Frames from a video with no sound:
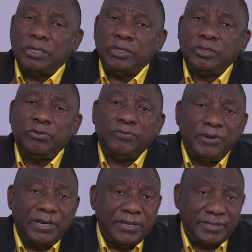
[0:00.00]
To
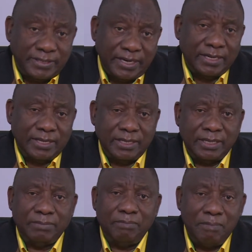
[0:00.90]
further strengthen
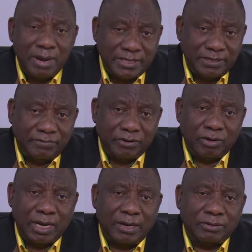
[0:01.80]
the massive
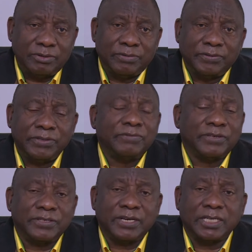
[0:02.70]
rollout of
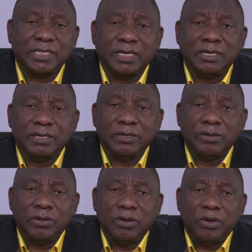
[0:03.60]
infrastructure,
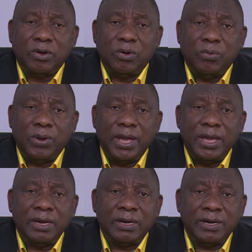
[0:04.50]
we are
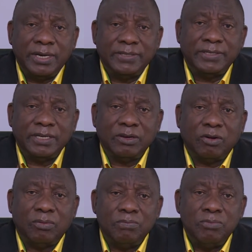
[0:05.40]
increasing
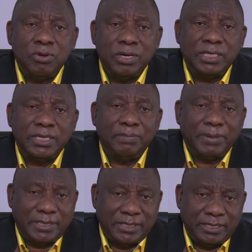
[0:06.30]
community
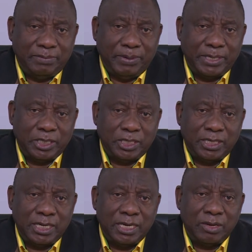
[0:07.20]
participation
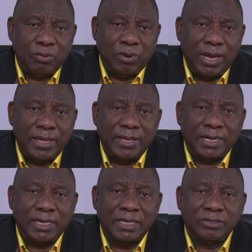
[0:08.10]
in a way that
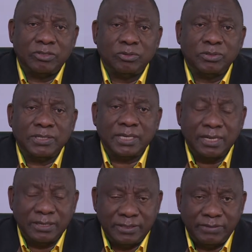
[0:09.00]
leads to
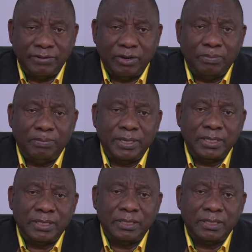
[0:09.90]
skills development,